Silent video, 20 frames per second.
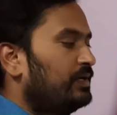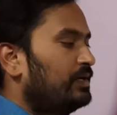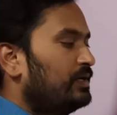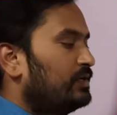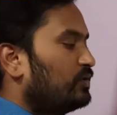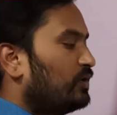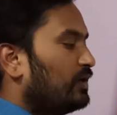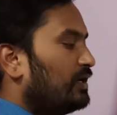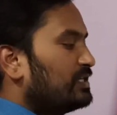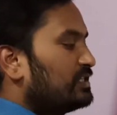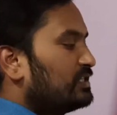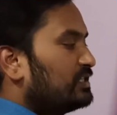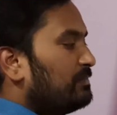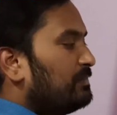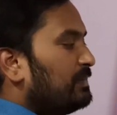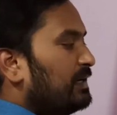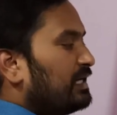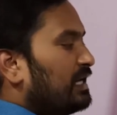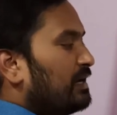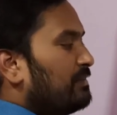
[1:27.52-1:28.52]
So custom
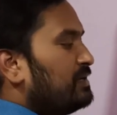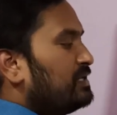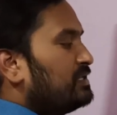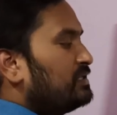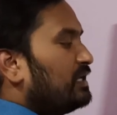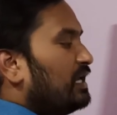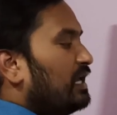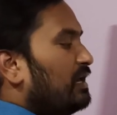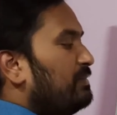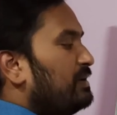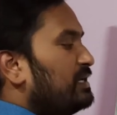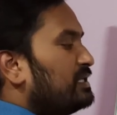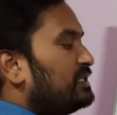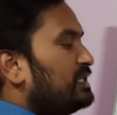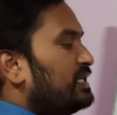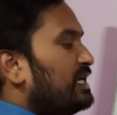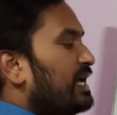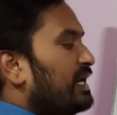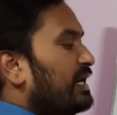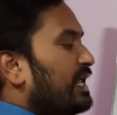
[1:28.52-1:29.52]
data means
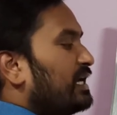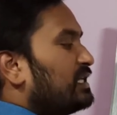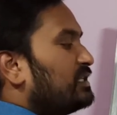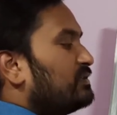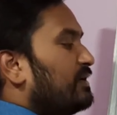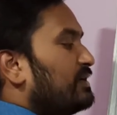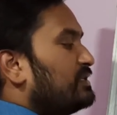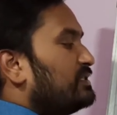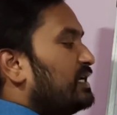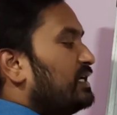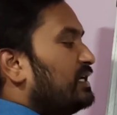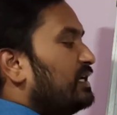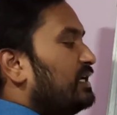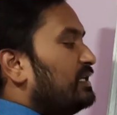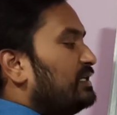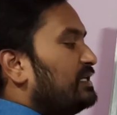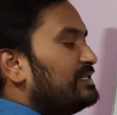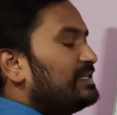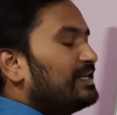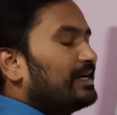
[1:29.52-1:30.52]
ABC and XYZ.
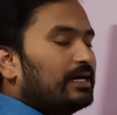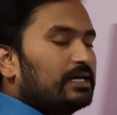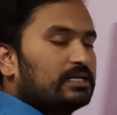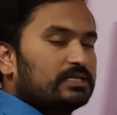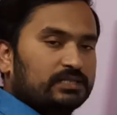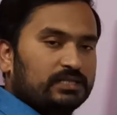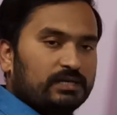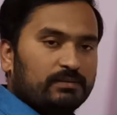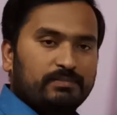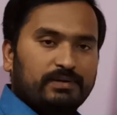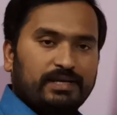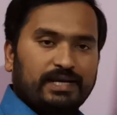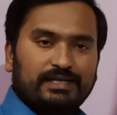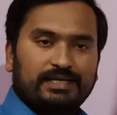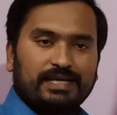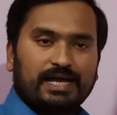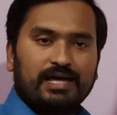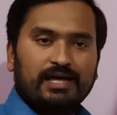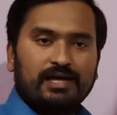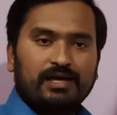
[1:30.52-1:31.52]
It is a custom
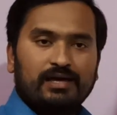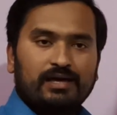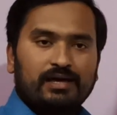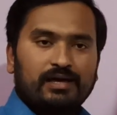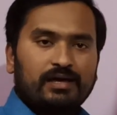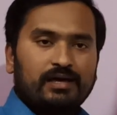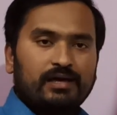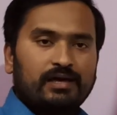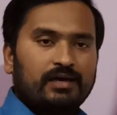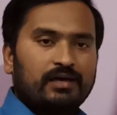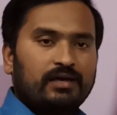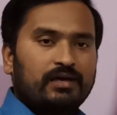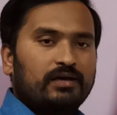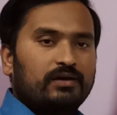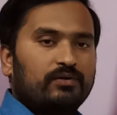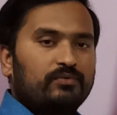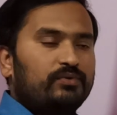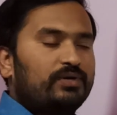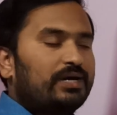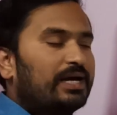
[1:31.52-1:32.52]
data
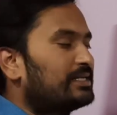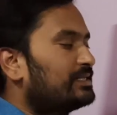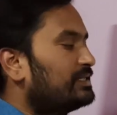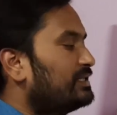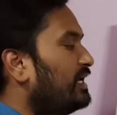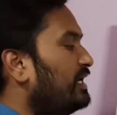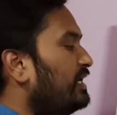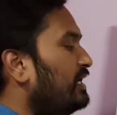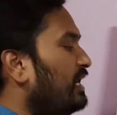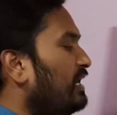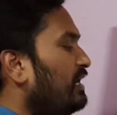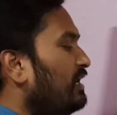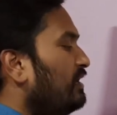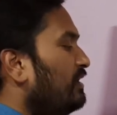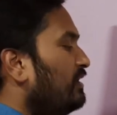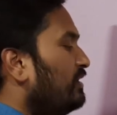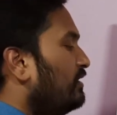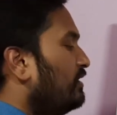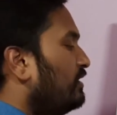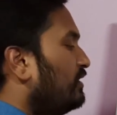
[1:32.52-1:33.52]
we are
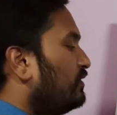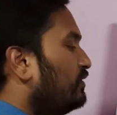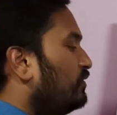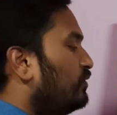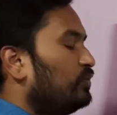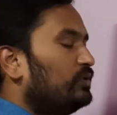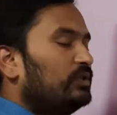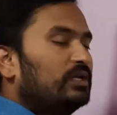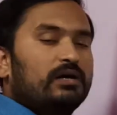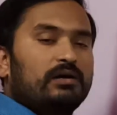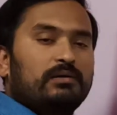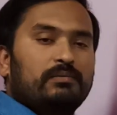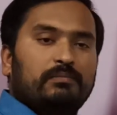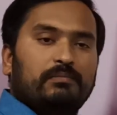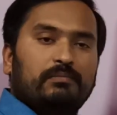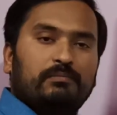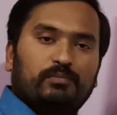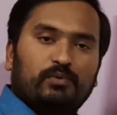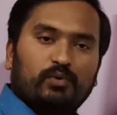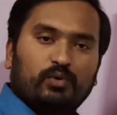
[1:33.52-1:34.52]
sending to the
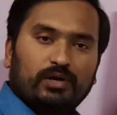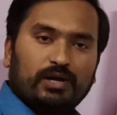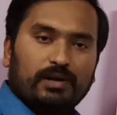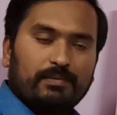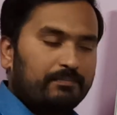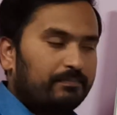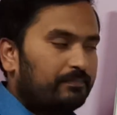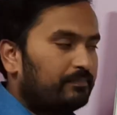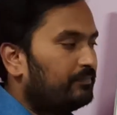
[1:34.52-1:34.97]
program.